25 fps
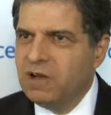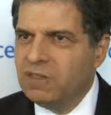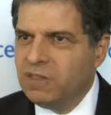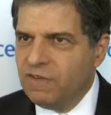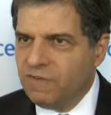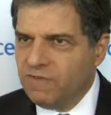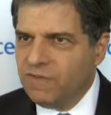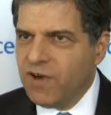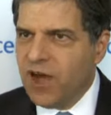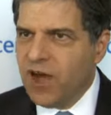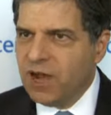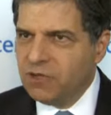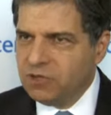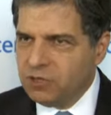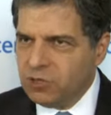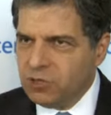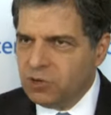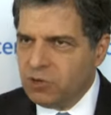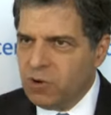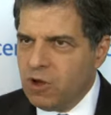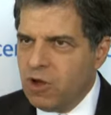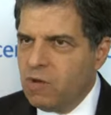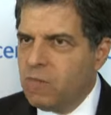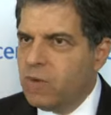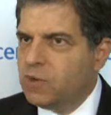The Pfizer
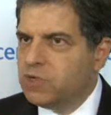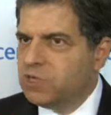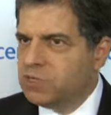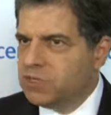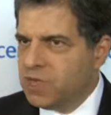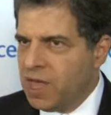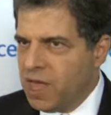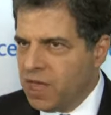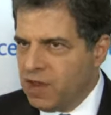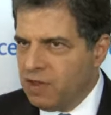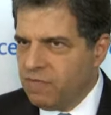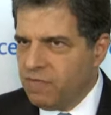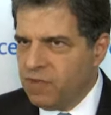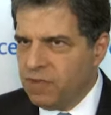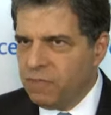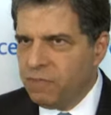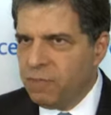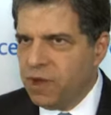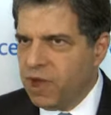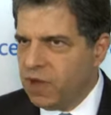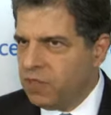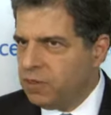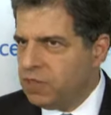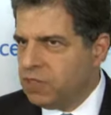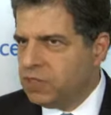drug, which is ahead of it
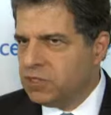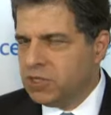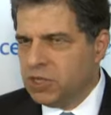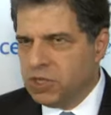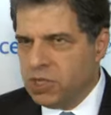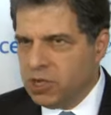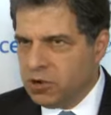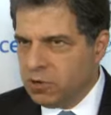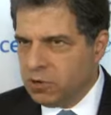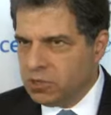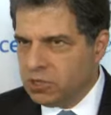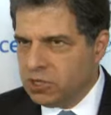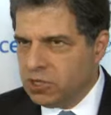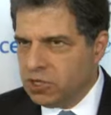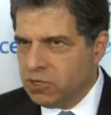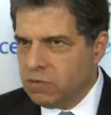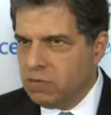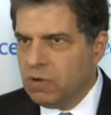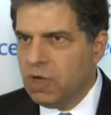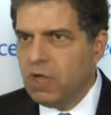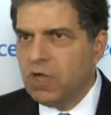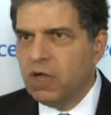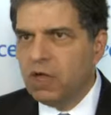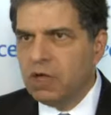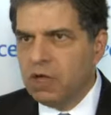by at least a year or two,